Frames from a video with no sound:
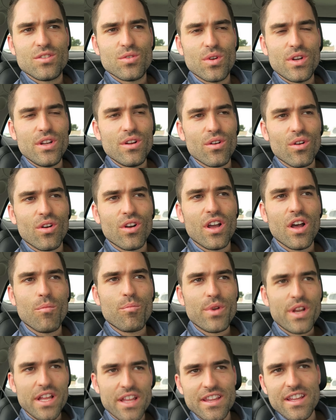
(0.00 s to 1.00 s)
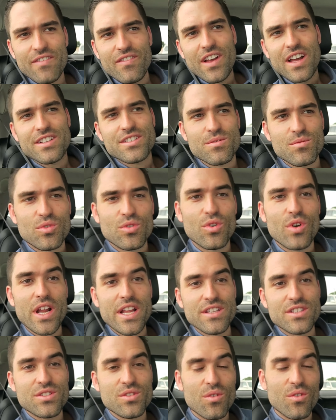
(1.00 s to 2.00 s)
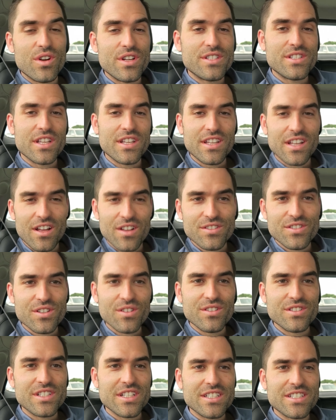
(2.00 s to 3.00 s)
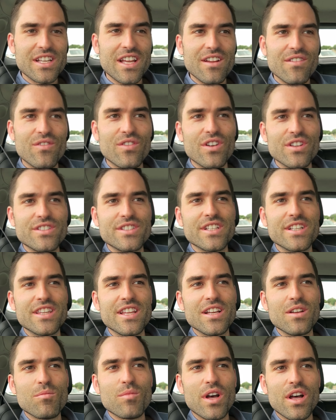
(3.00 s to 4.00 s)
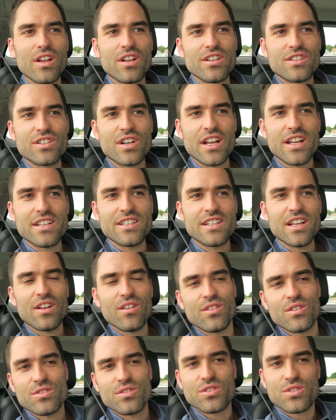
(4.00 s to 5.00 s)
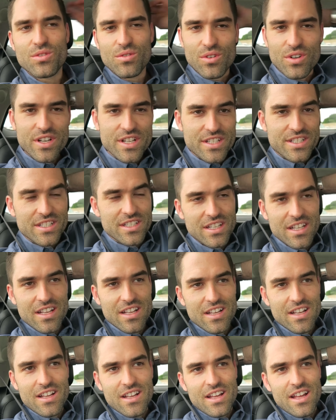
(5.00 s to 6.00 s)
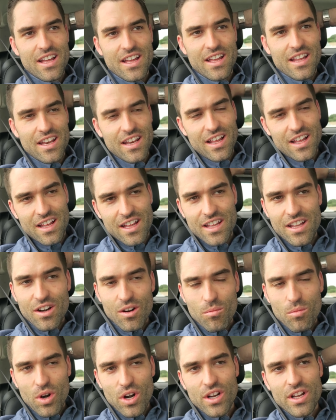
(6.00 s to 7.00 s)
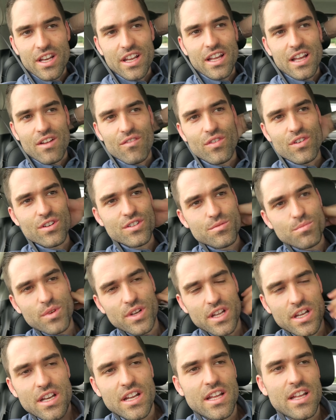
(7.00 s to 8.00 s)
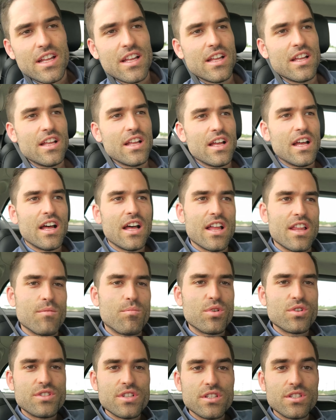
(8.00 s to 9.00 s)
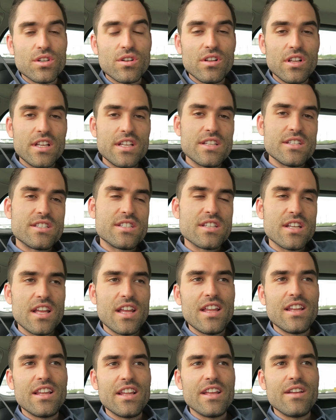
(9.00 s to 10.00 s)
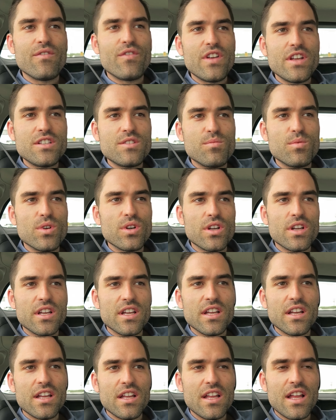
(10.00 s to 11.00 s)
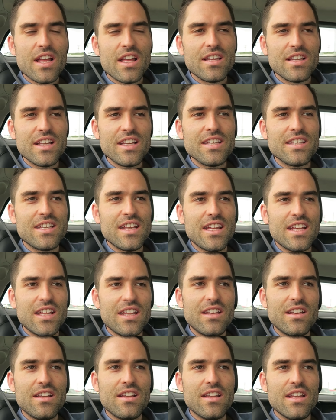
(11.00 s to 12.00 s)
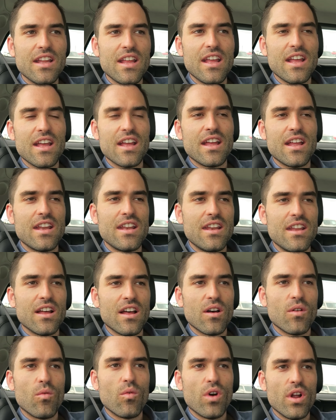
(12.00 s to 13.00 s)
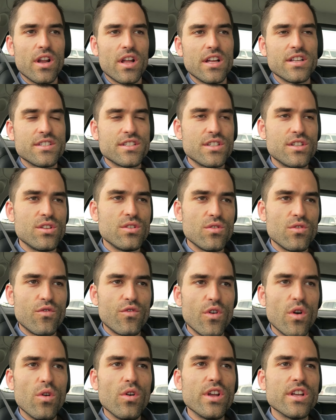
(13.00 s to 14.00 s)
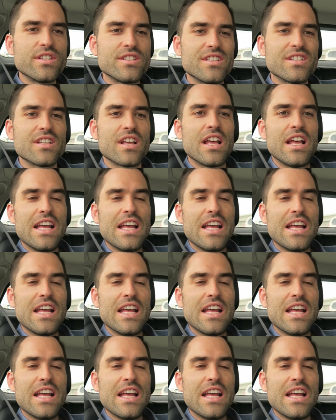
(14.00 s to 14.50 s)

20 year old company, and they've got some great stories to tell. So it's exciting for us to think about trying to tell those stories in uh, in our marketing efforts. But uh, the person internally is handling Facebook and LinkedIn, and uh, want us to focus